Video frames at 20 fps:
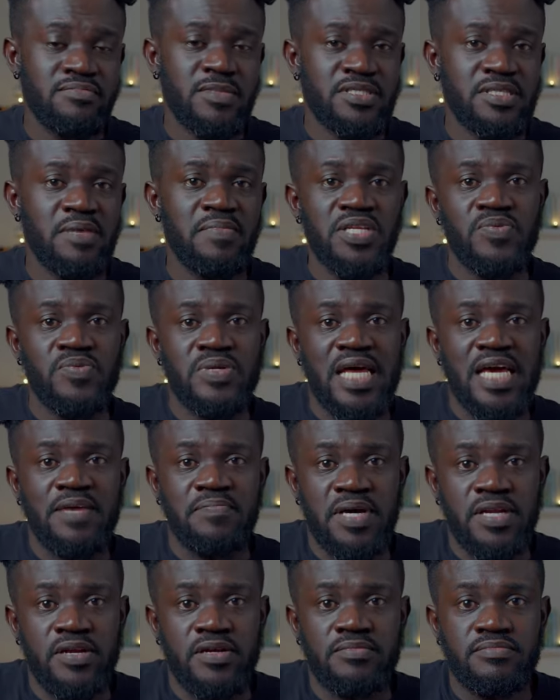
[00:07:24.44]
Somebody would like
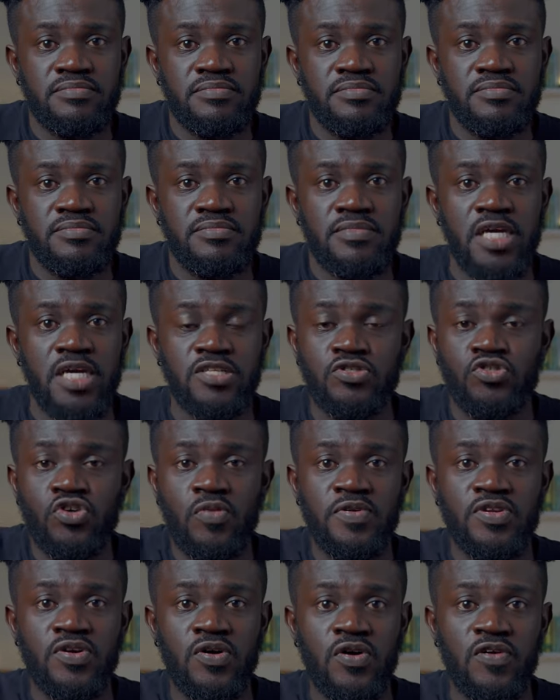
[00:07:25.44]
better. And to
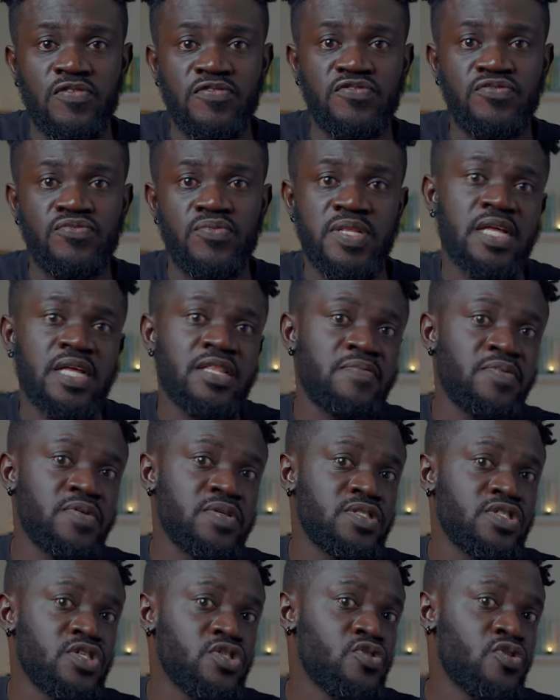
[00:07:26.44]
top it off, when the other
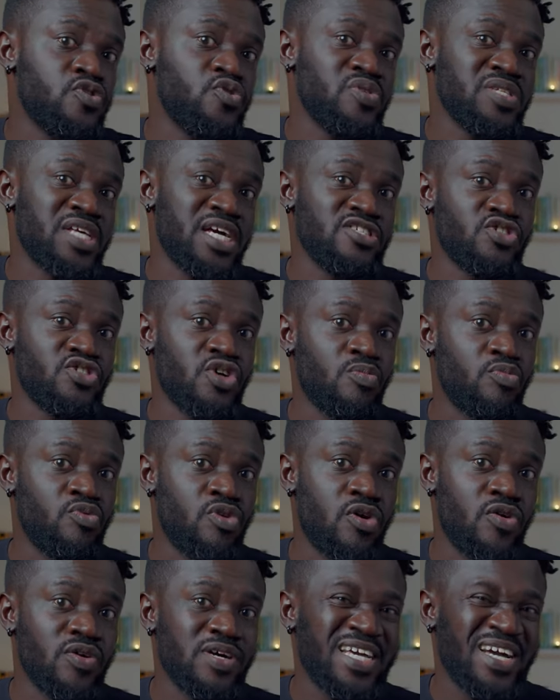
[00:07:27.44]
person is not doing their job
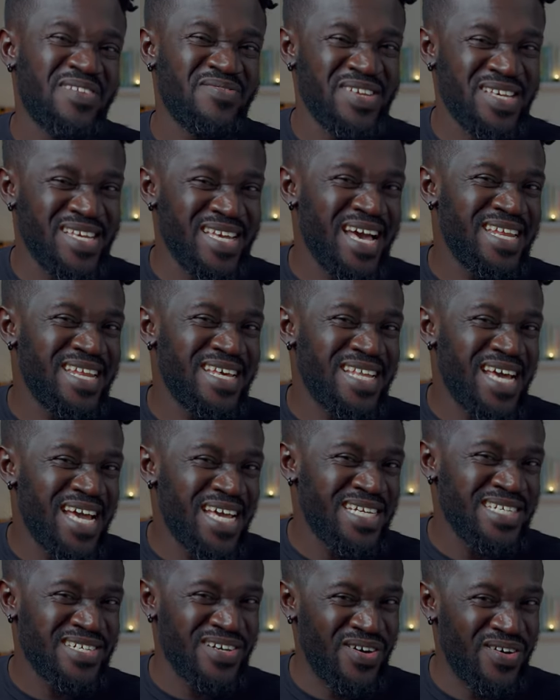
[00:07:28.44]
well, can we kind of
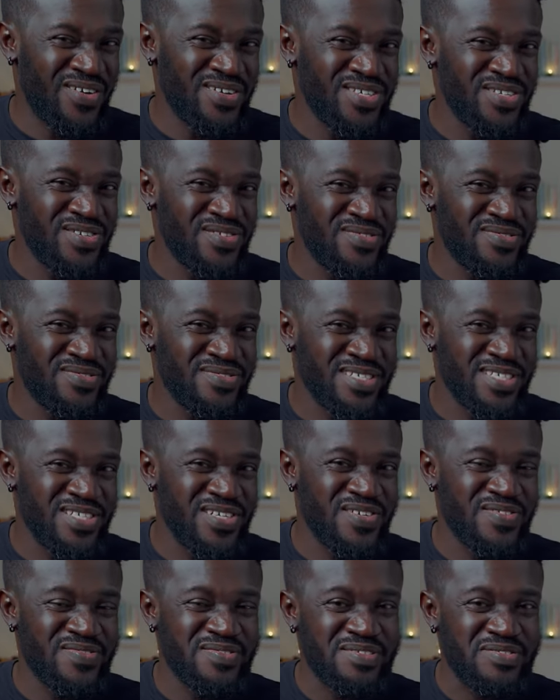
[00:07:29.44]
like call you, you
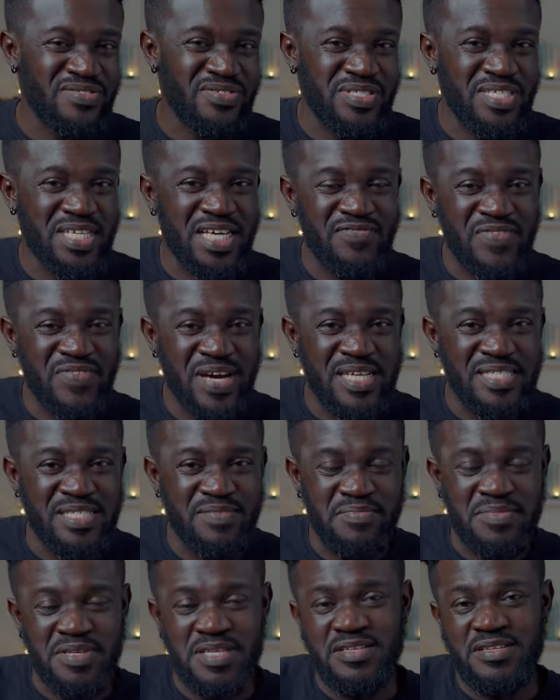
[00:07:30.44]
know, to seek advice
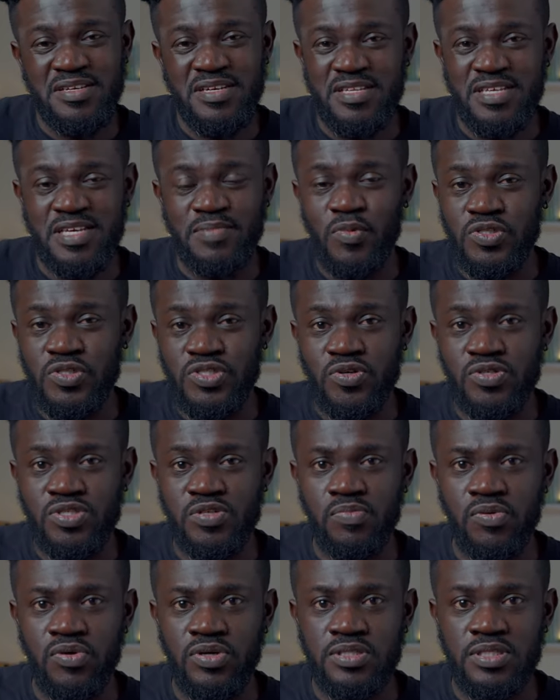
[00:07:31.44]
and emotional
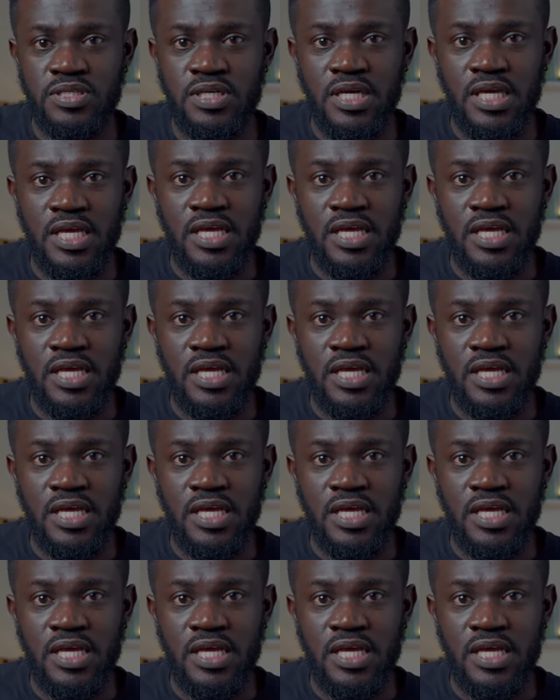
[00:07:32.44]
support?